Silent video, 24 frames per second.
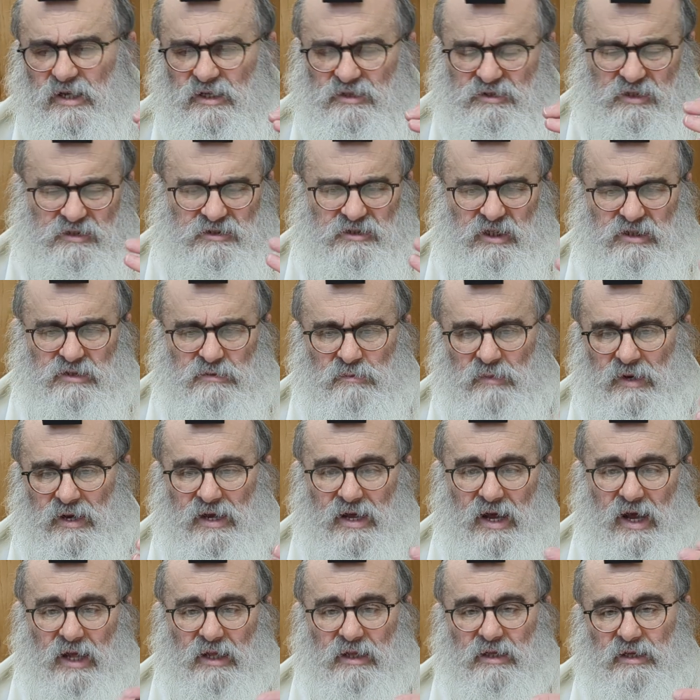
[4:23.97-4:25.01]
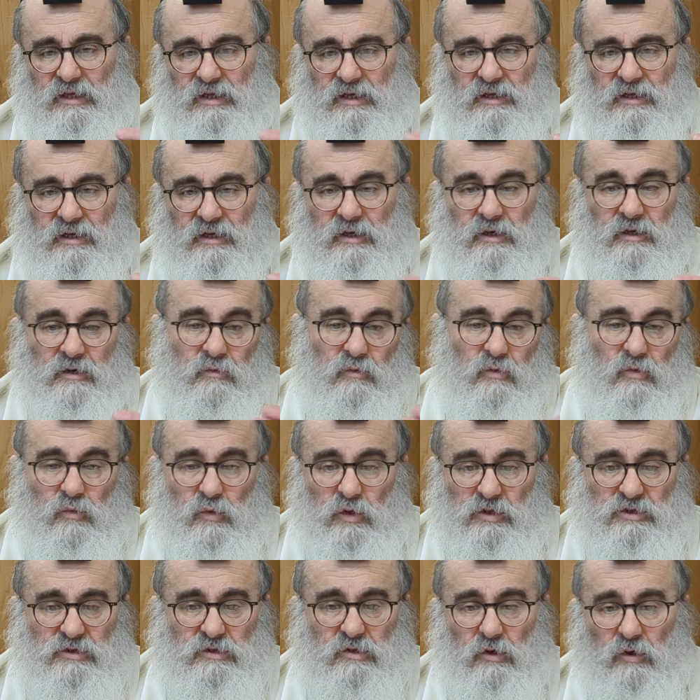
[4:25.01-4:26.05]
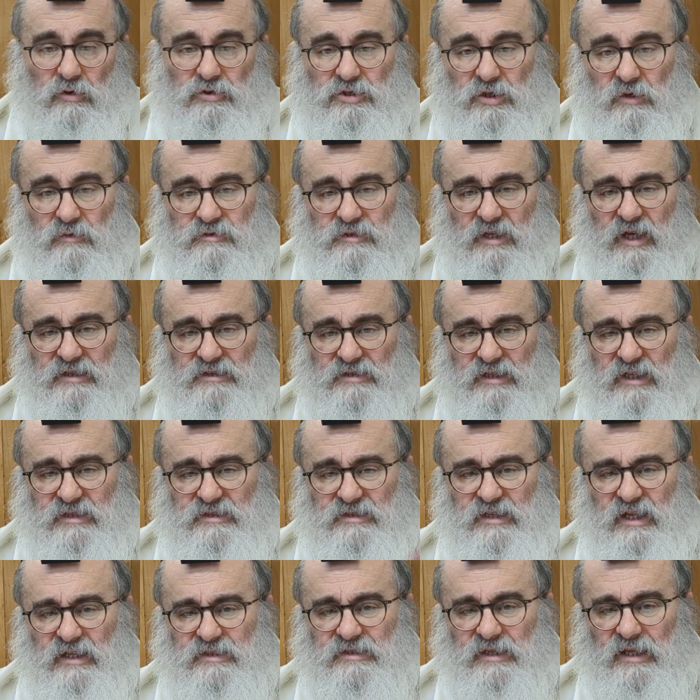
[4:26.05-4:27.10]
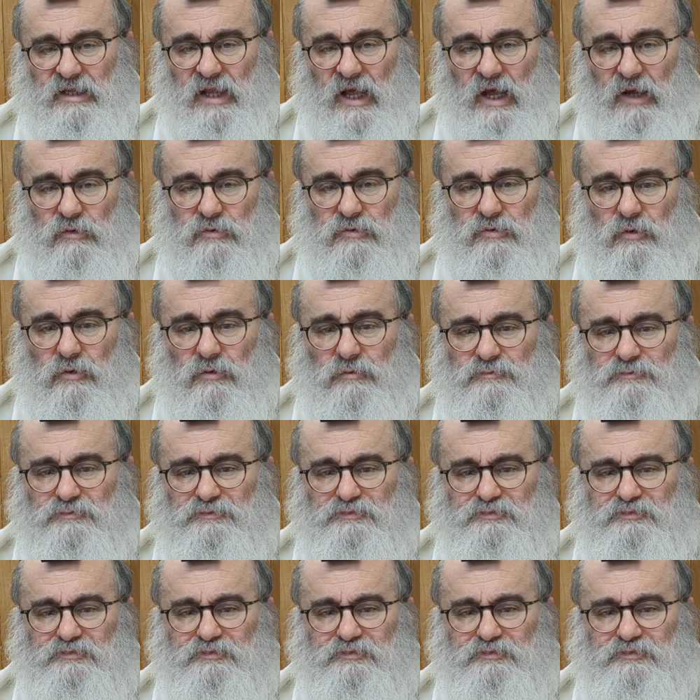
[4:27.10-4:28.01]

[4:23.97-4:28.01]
She just megale what's kosher was not, that, that's allowed to.